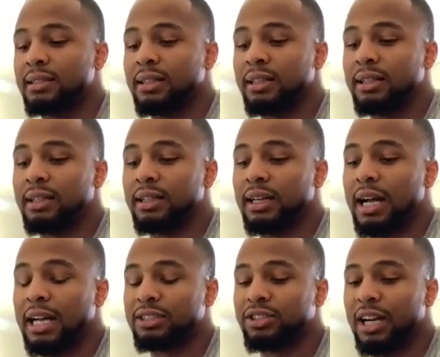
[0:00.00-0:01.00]
When
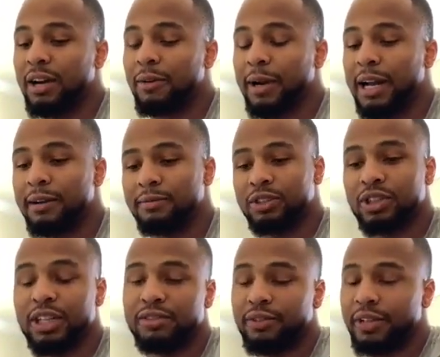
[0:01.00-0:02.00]
I
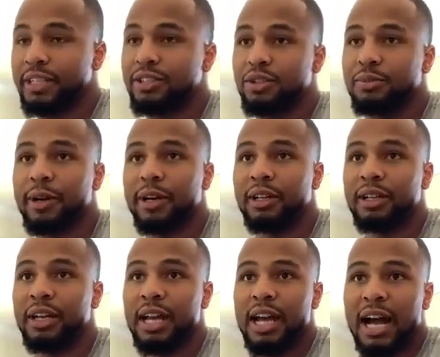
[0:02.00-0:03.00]
transferred into
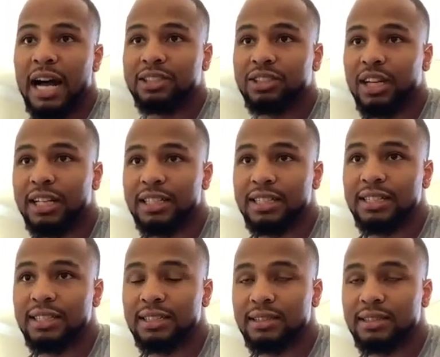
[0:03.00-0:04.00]
Maryland, I tried to
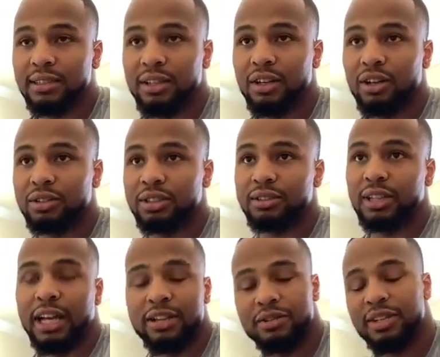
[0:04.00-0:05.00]
just, you know,
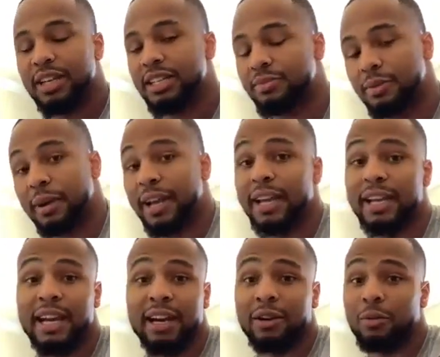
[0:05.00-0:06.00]
like you said, to put my
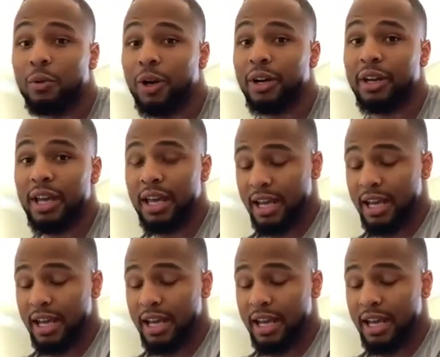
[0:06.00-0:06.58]
head down and work.